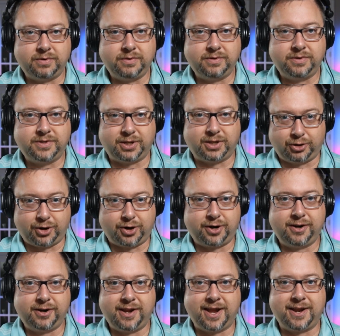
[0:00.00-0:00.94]

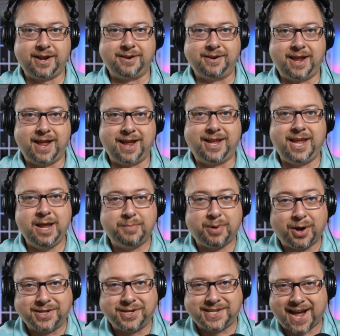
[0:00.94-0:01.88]
learn and keep
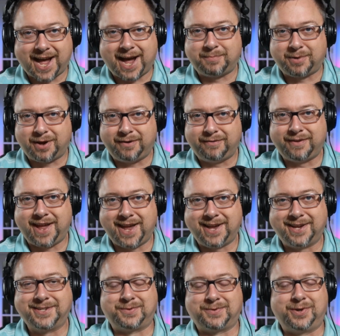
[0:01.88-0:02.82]
on top of
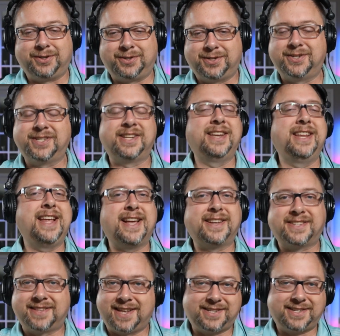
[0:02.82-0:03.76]
as realtors? And yes,
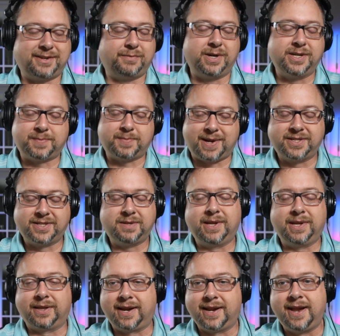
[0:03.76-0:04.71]
that's a
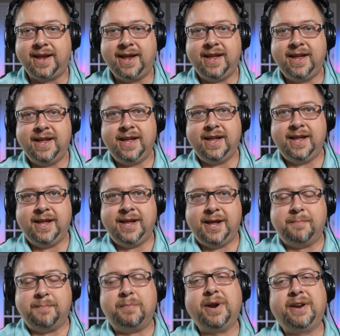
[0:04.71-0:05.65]
responsibility.
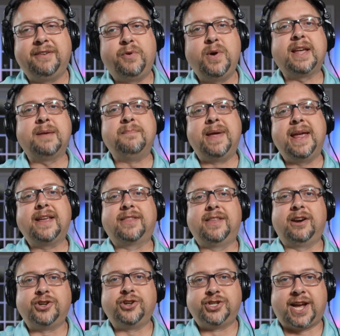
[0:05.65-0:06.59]
But if we can make
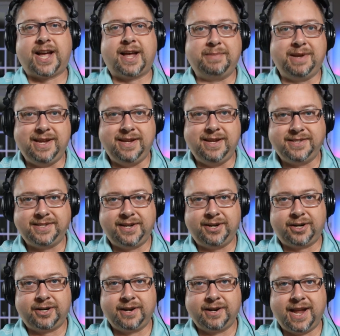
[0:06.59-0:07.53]
their job
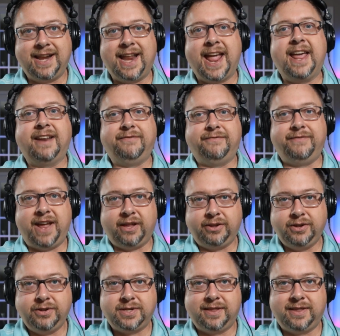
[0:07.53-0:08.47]
easier and add
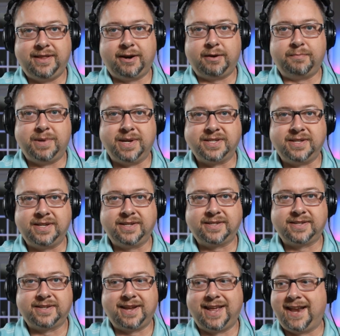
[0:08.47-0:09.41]
value to their
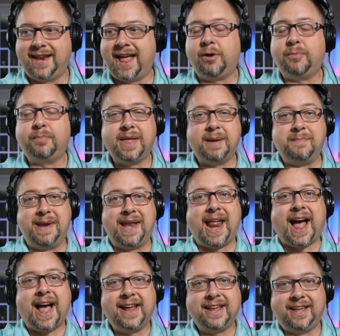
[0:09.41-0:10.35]
business and to help them
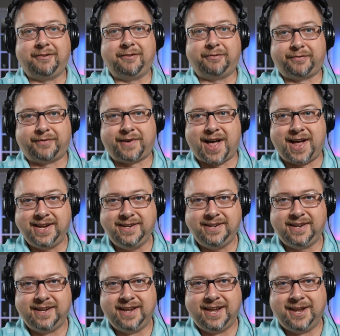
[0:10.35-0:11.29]
not get fined,
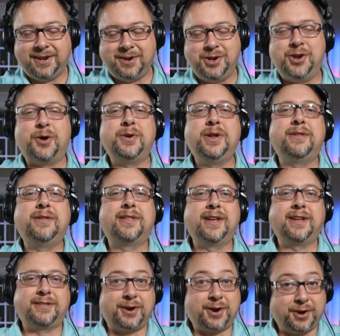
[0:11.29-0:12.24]
don't you think
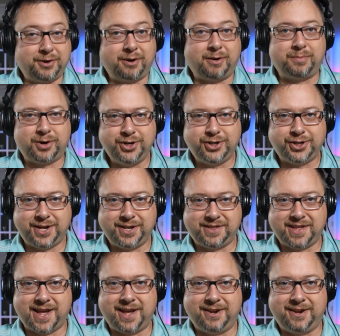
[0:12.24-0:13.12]
they're going to appreciate that?